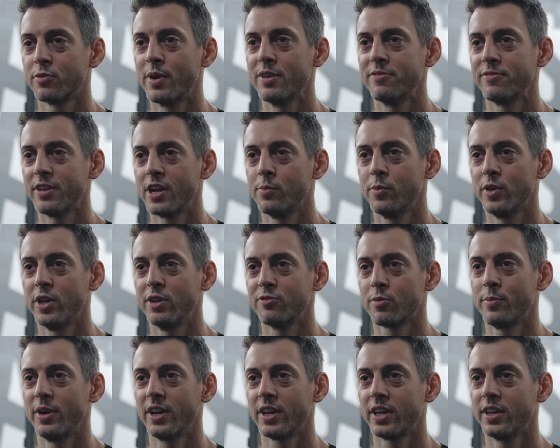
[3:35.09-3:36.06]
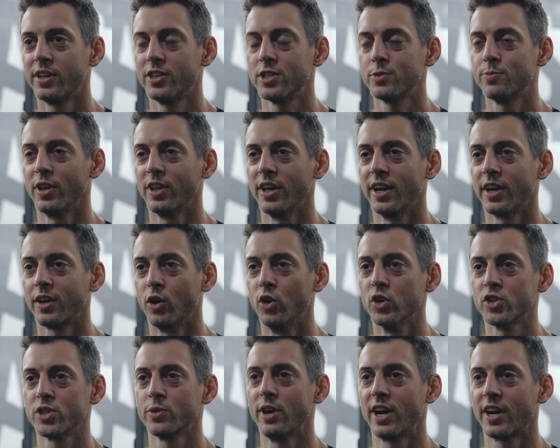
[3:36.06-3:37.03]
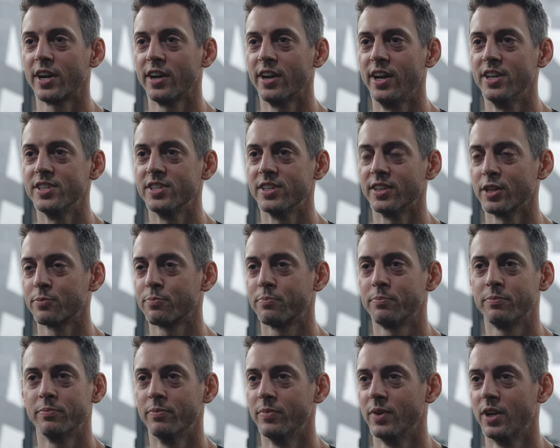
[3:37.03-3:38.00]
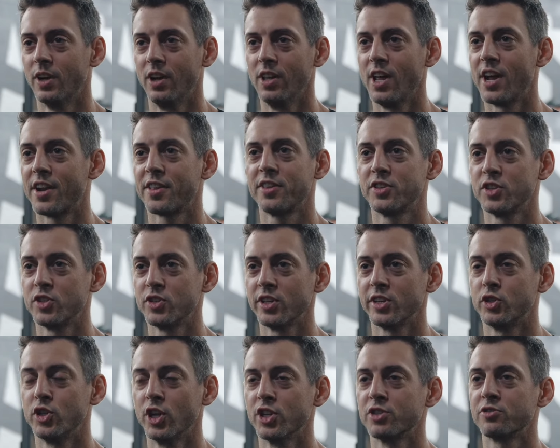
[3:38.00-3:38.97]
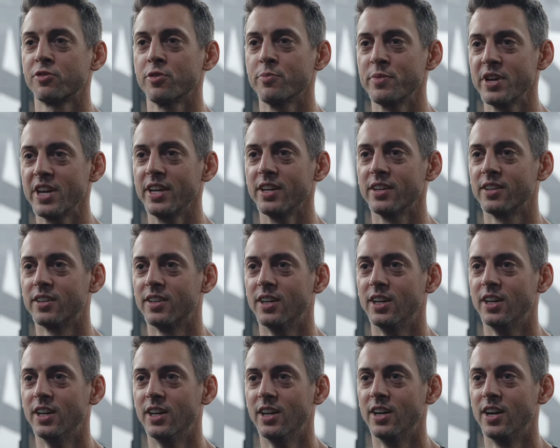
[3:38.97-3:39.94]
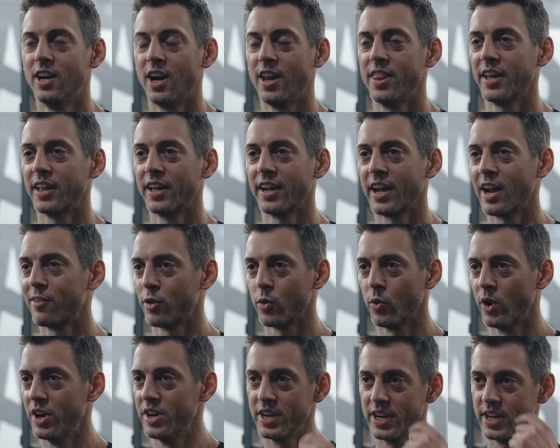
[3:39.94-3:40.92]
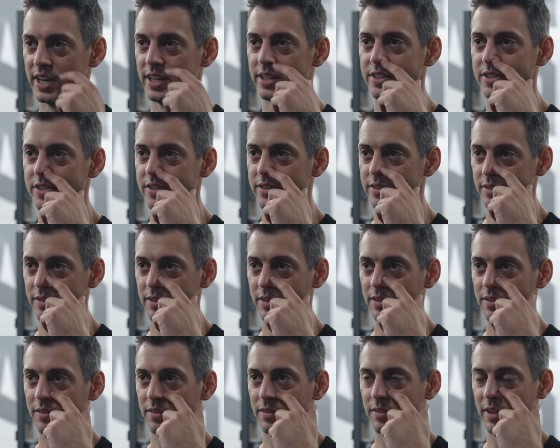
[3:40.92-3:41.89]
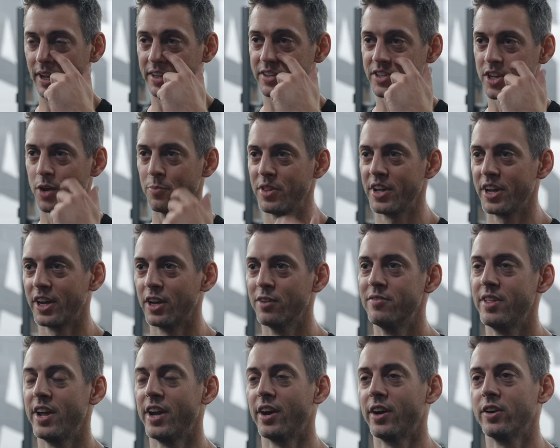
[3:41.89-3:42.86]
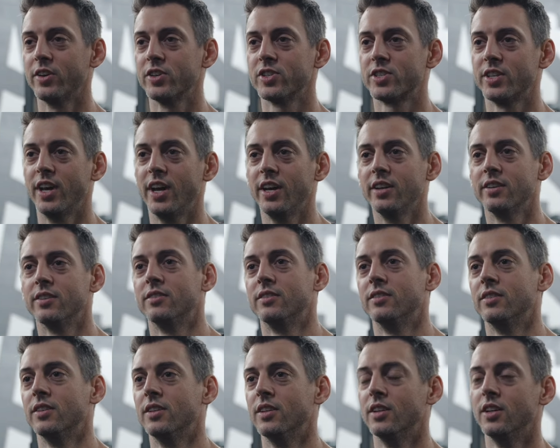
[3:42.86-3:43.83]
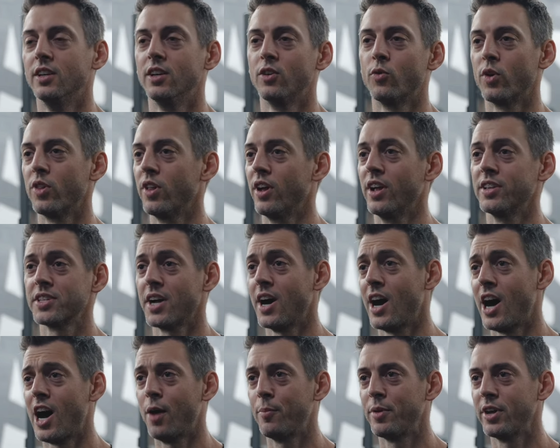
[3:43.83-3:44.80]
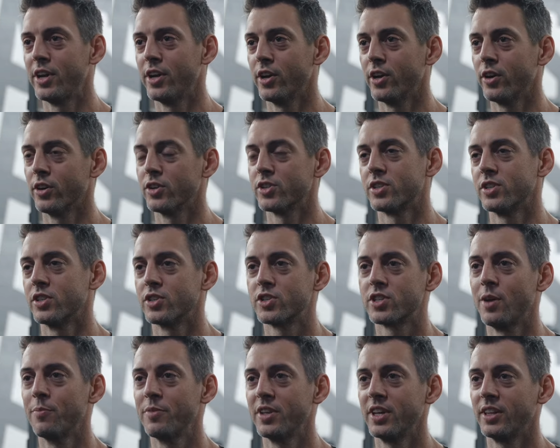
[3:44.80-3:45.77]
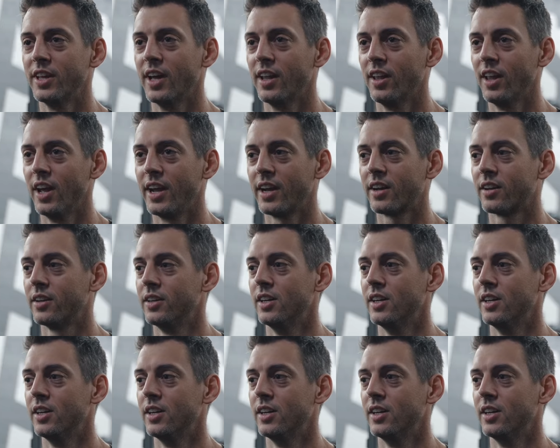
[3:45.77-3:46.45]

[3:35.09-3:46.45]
my family and for my kids, but like also recognizing like a lot of this is like just for me. I think like everyone needs like something of theirs that whether that's a hobby or just something that like